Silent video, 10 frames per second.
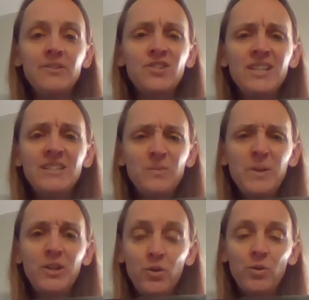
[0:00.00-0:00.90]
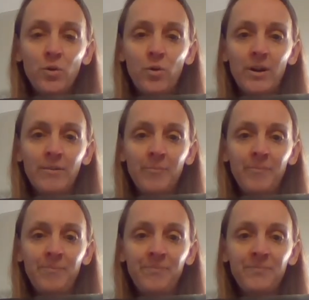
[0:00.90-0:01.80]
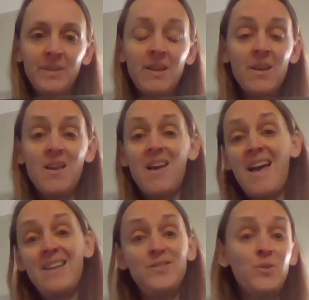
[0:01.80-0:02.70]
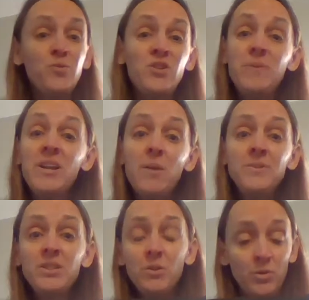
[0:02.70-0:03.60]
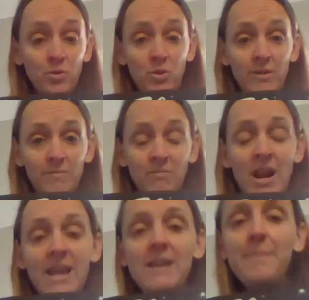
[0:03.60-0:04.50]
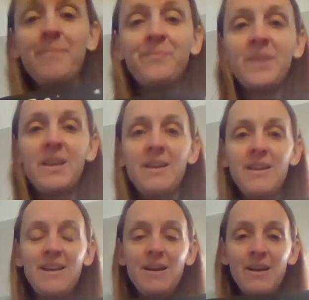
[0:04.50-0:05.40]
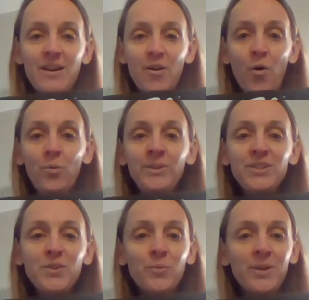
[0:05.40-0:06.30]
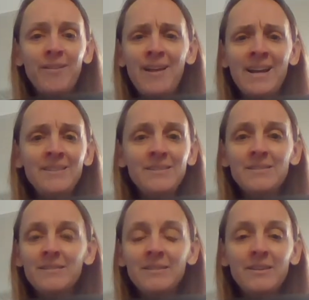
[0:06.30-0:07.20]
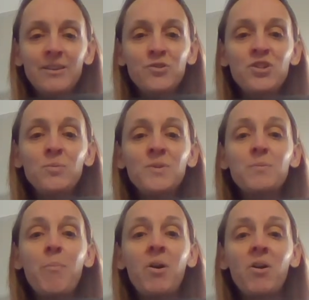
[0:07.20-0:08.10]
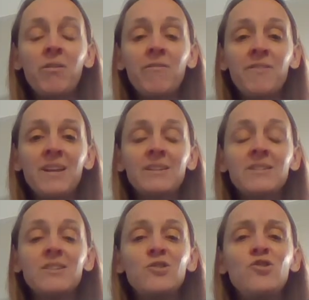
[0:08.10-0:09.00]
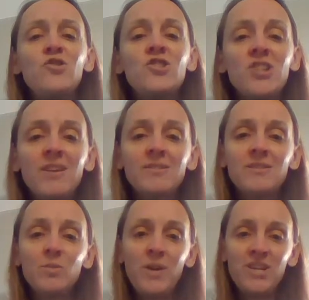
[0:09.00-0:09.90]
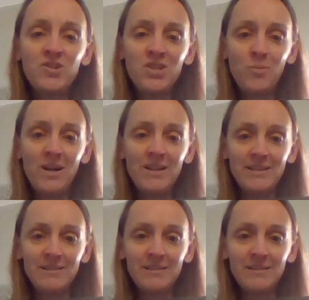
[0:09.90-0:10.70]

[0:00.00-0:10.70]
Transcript: she needs to be a unicorn. And so she becomes a unicorn, right? Only to realize she was perfect just the way she was.